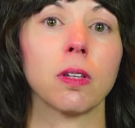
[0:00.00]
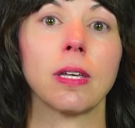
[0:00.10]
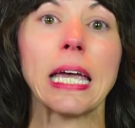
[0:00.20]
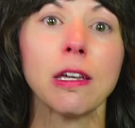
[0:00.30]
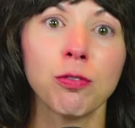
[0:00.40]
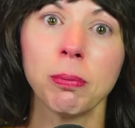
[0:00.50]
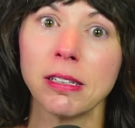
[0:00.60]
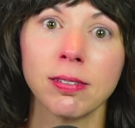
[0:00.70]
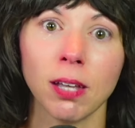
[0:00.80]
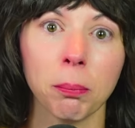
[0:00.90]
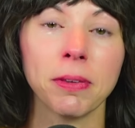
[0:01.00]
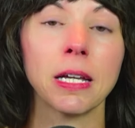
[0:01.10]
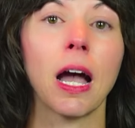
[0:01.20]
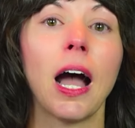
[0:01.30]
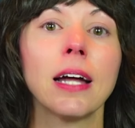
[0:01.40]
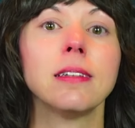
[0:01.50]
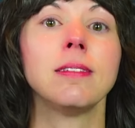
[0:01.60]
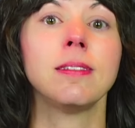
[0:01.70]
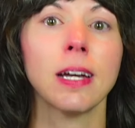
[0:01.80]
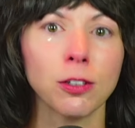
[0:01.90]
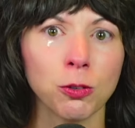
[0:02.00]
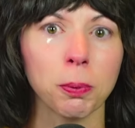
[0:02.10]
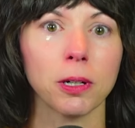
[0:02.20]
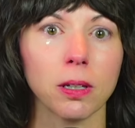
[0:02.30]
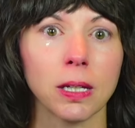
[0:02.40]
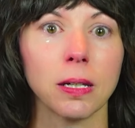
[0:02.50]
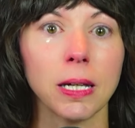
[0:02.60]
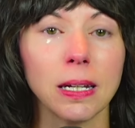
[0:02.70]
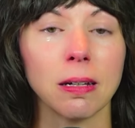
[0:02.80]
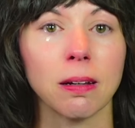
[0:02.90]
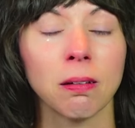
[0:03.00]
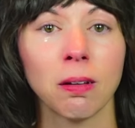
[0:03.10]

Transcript: gave me something I desperately needed.